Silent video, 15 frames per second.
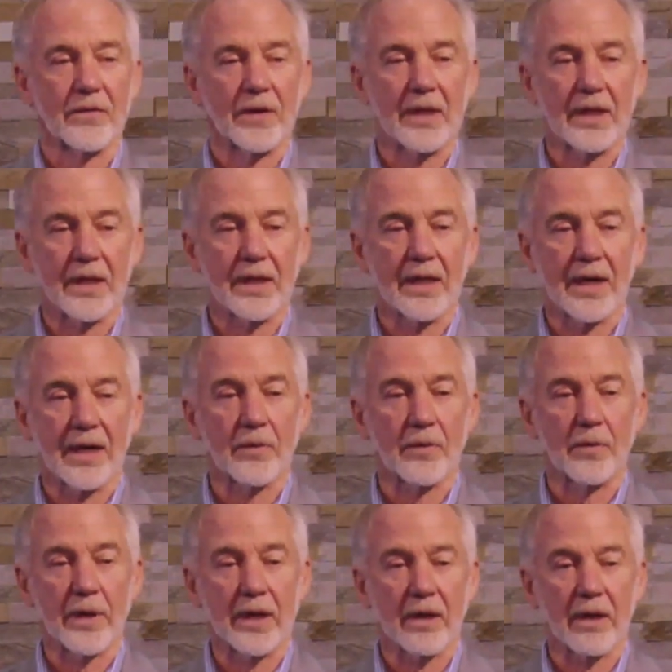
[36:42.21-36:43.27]
feeling like
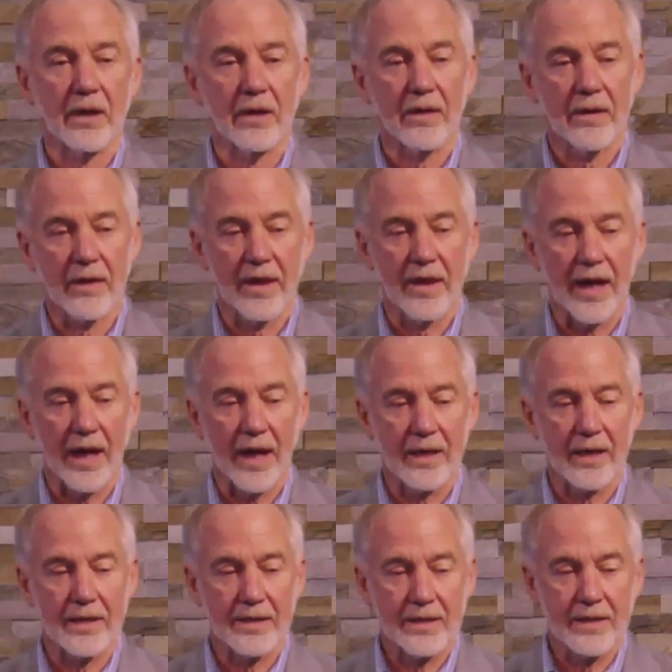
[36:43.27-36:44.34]
we are that.